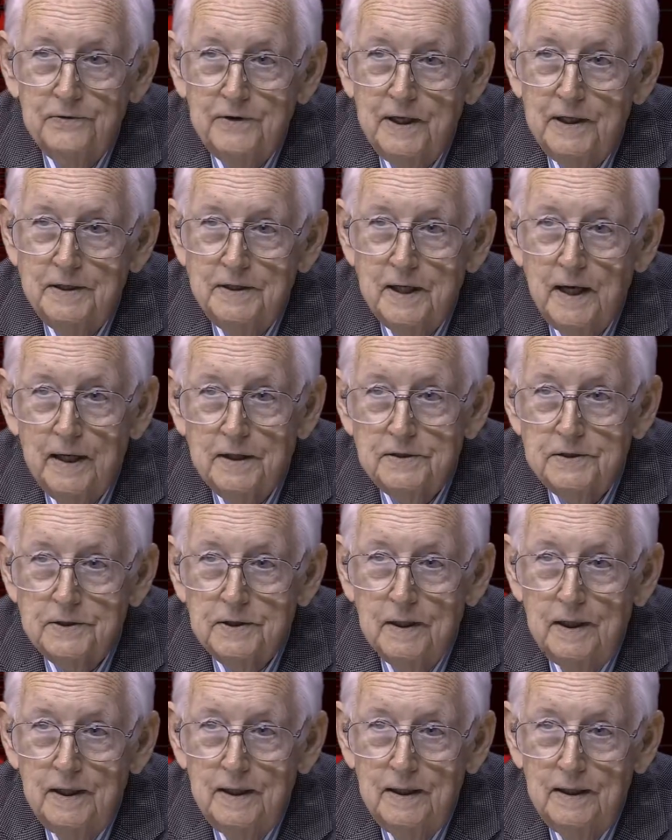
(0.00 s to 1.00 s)
they text
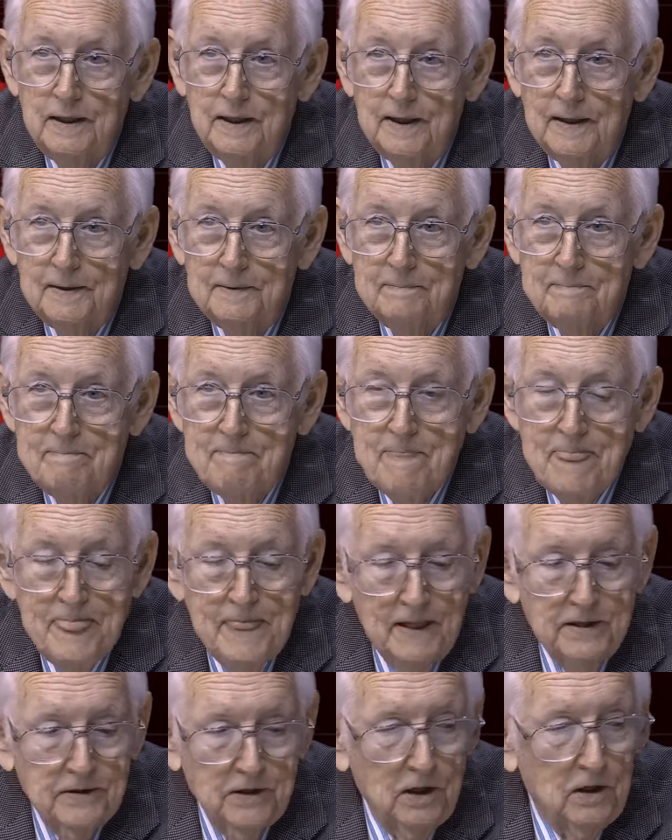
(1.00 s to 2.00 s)
a, uh,
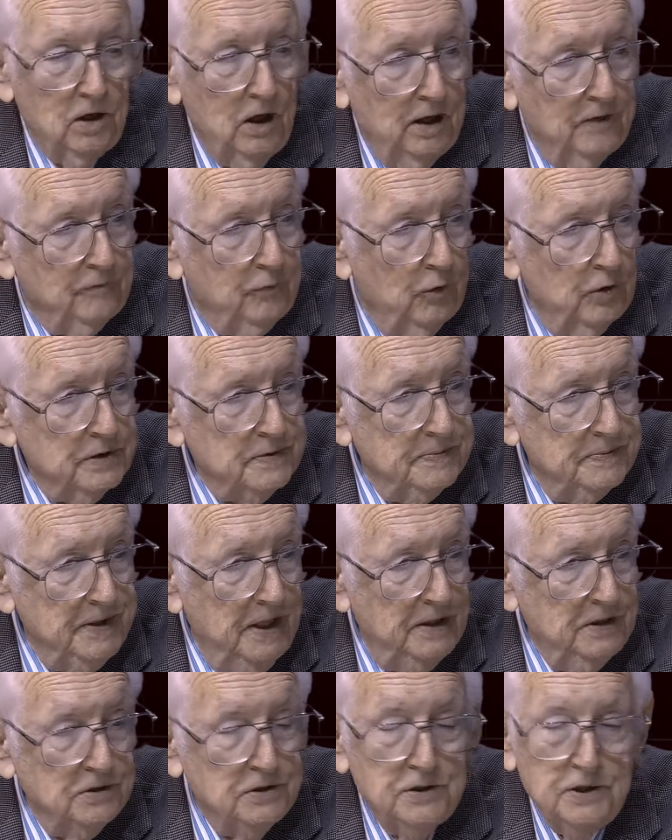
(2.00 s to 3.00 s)
the law enforcement
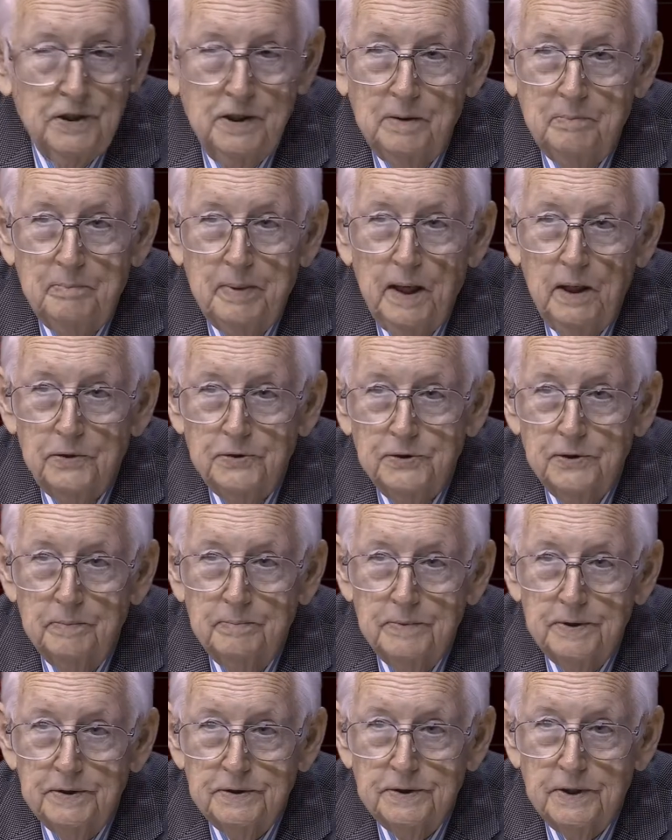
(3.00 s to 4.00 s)
agency in
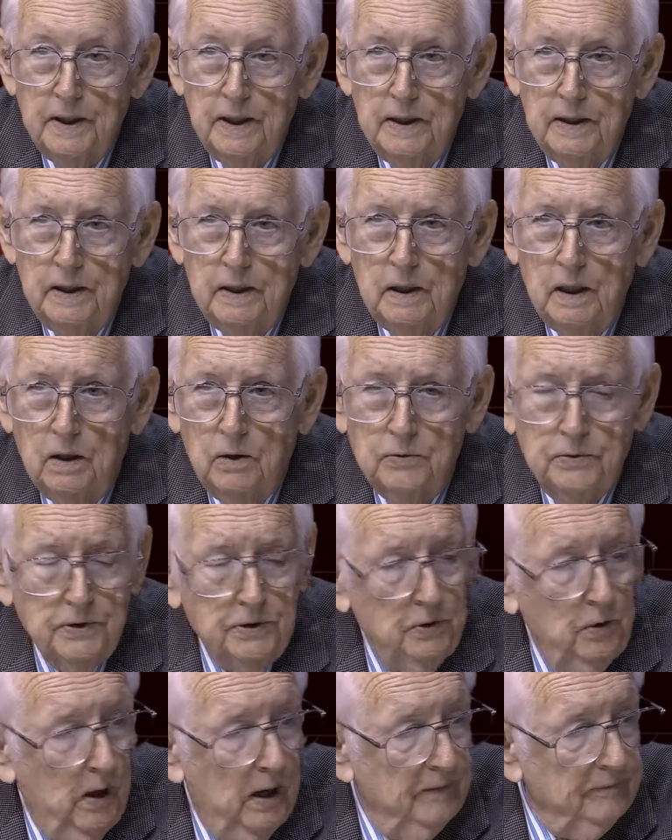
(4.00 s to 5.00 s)
Belgium to say, you know, do
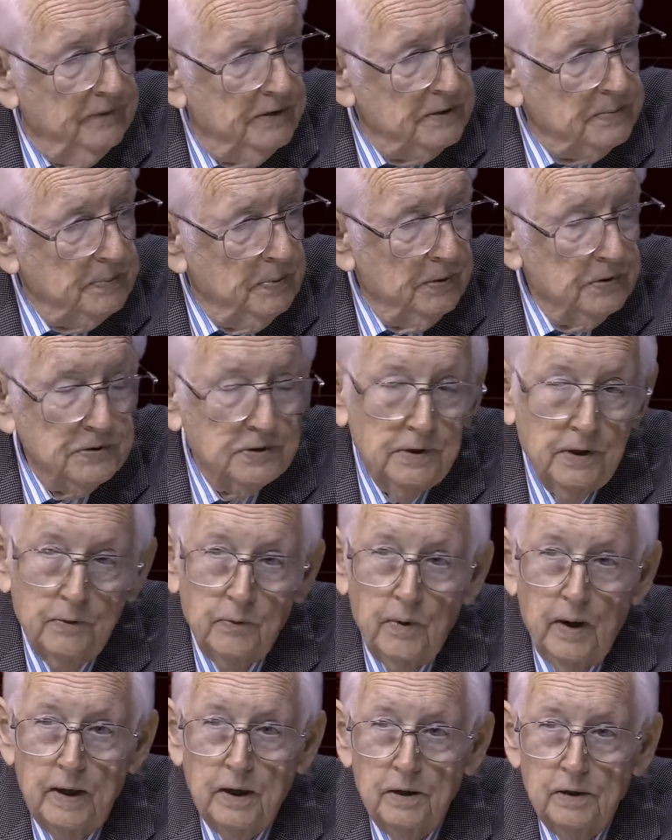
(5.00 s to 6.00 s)
you have this person on
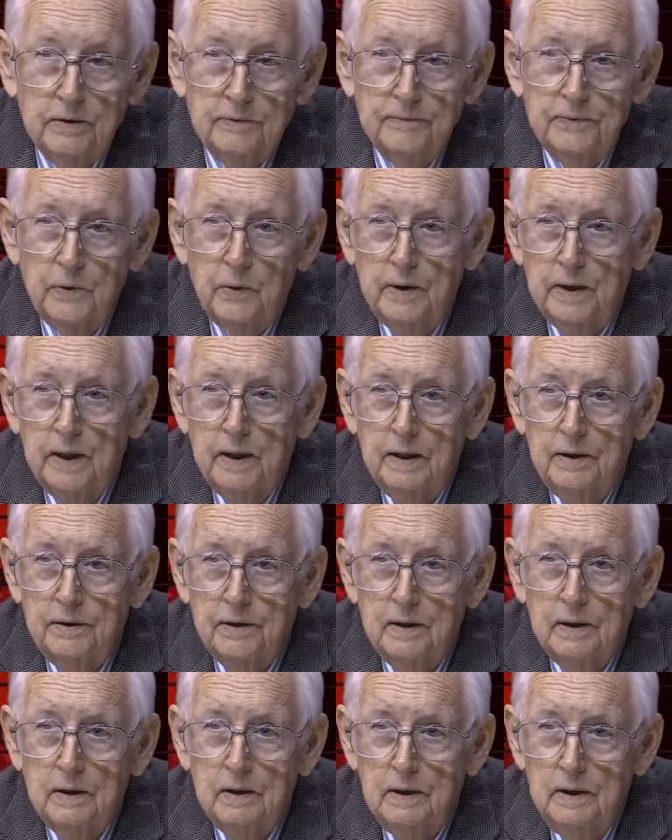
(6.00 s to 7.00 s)
record of doing
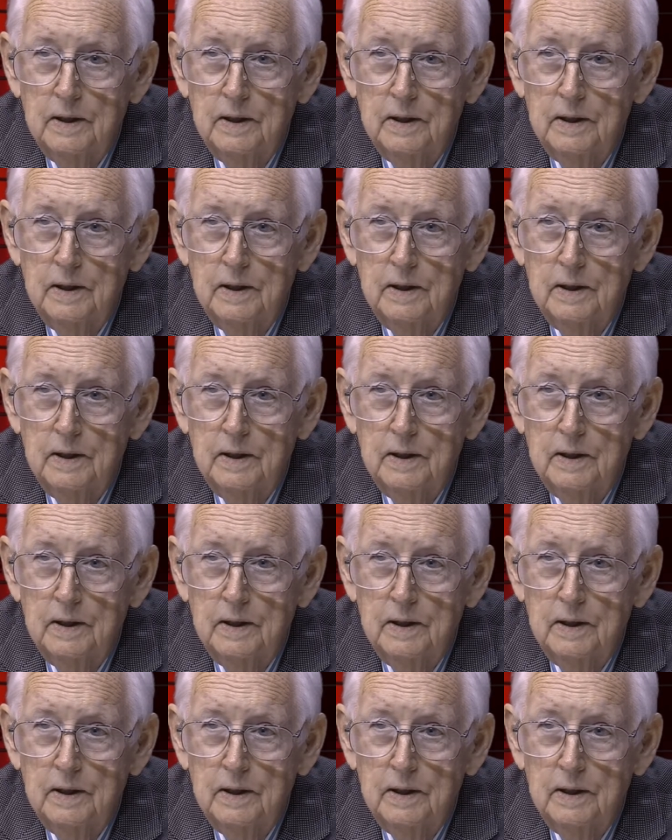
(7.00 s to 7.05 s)
anything